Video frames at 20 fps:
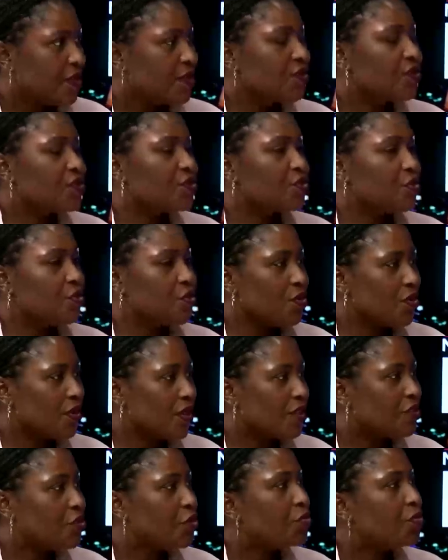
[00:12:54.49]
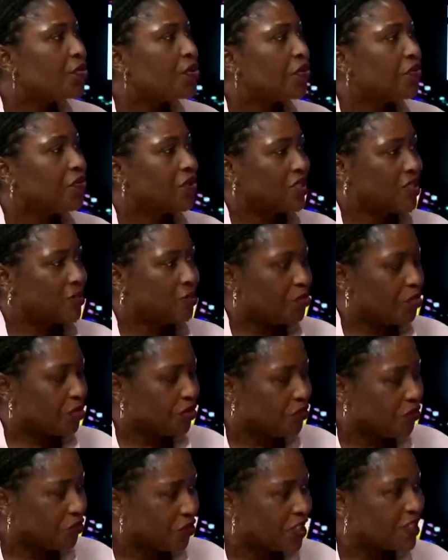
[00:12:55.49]
So that it's
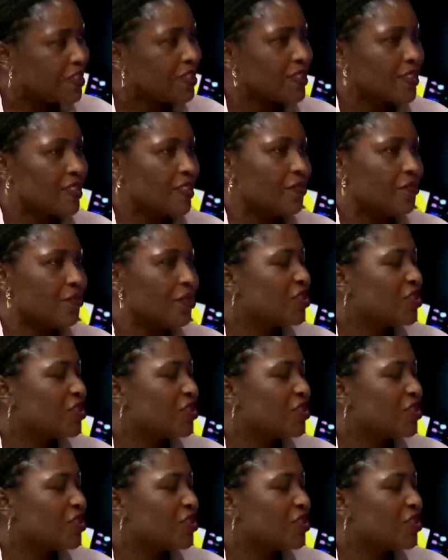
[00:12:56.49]
preventive.